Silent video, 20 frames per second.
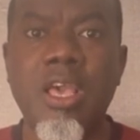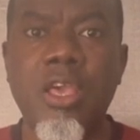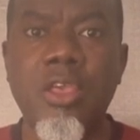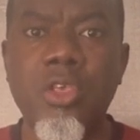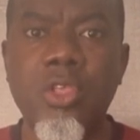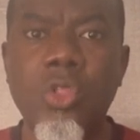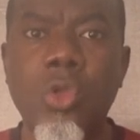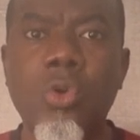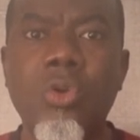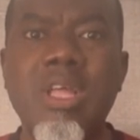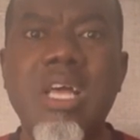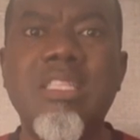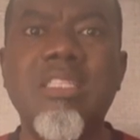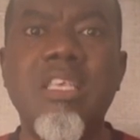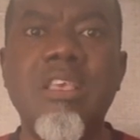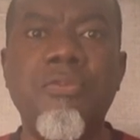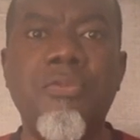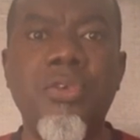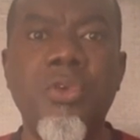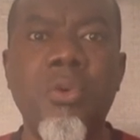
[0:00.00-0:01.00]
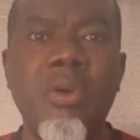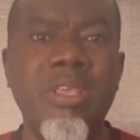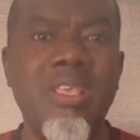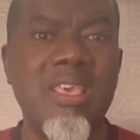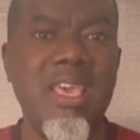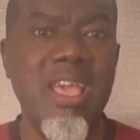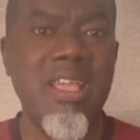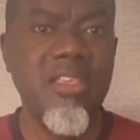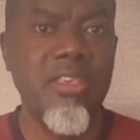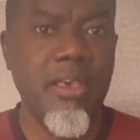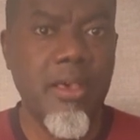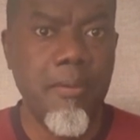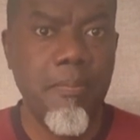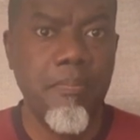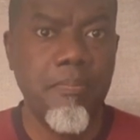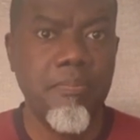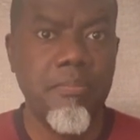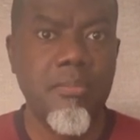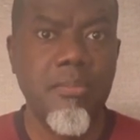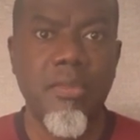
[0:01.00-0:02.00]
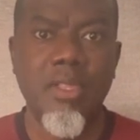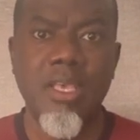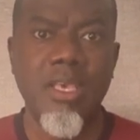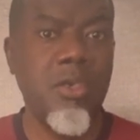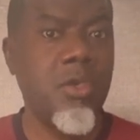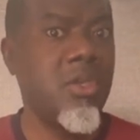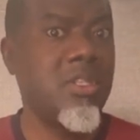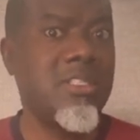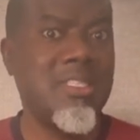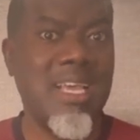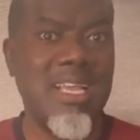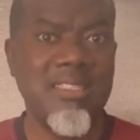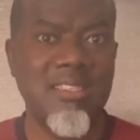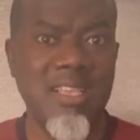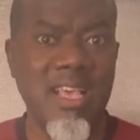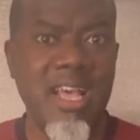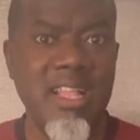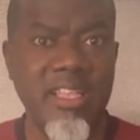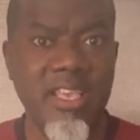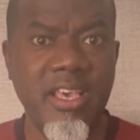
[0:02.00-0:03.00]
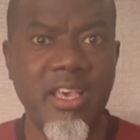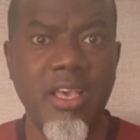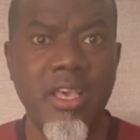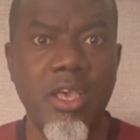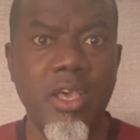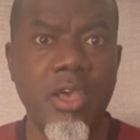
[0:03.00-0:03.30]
you know that if you're in Kenya, you're in Tanzania,